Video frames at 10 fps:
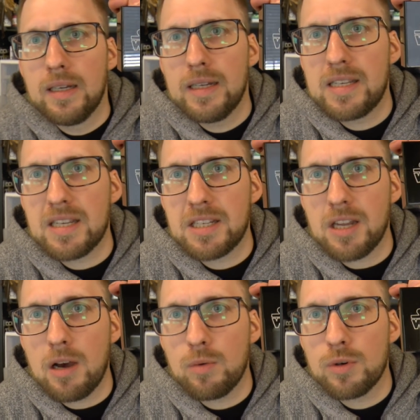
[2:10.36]
it says
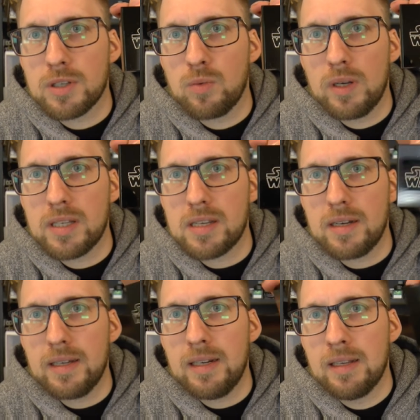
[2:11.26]
Star Wars on one
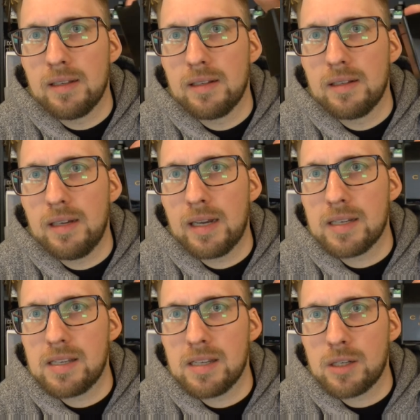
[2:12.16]
side, and
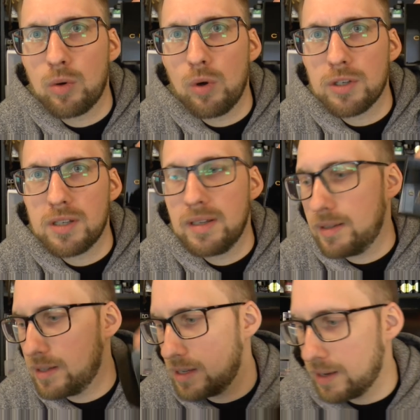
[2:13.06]
it says cross on the
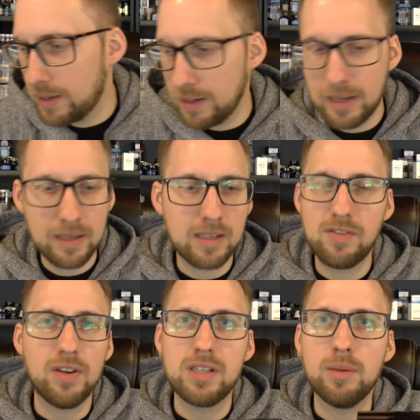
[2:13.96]
other side and it's
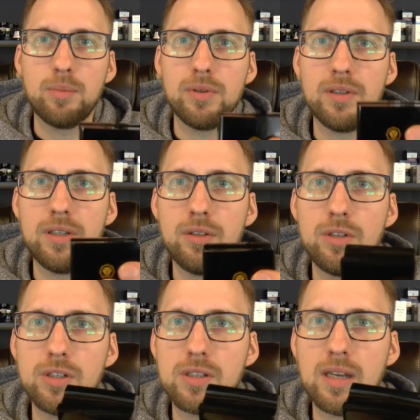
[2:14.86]
very simple you
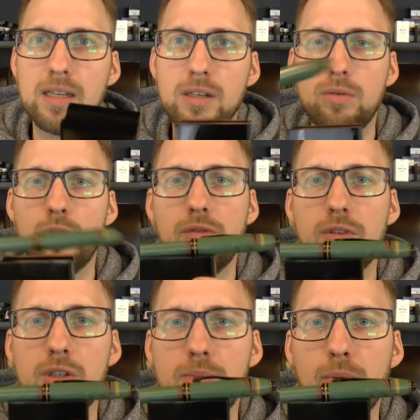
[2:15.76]
just it has a groove
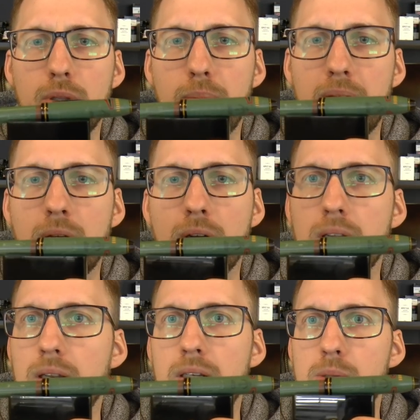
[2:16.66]
you just put the pen on
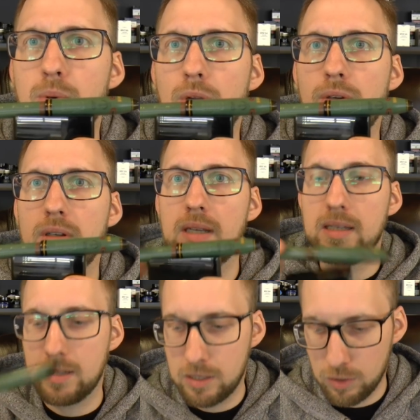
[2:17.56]
it and just put it on your
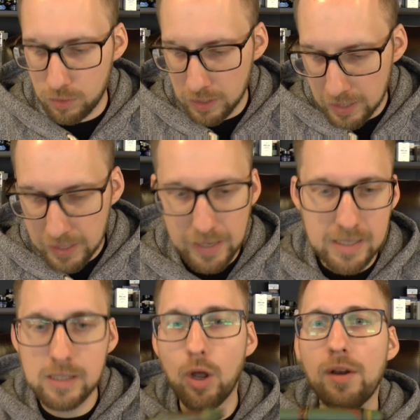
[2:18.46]
desk so
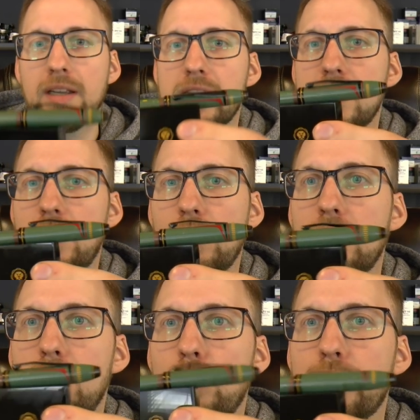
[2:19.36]
it's not necessarily
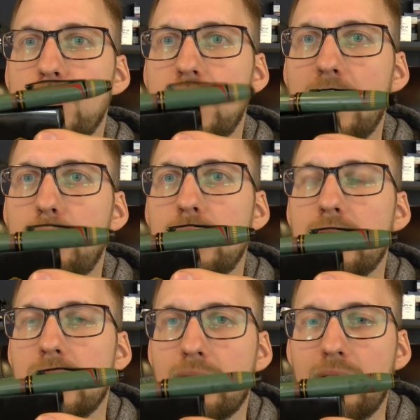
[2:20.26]
the most
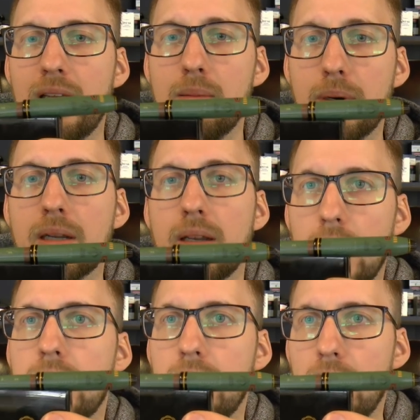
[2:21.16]
stable thing but
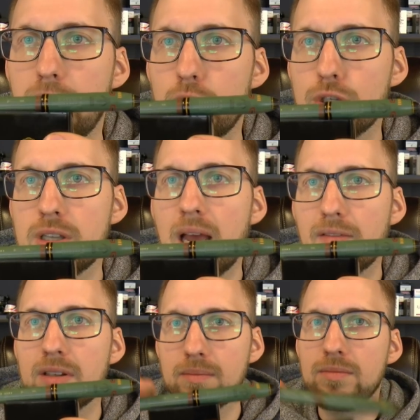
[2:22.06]
it, it if you just
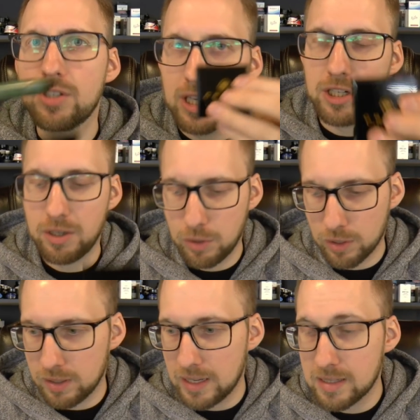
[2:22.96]
have it stationary
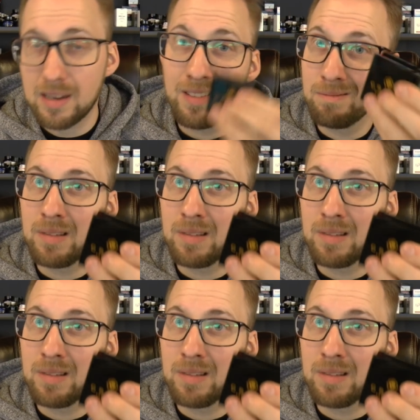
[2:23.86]
on a desk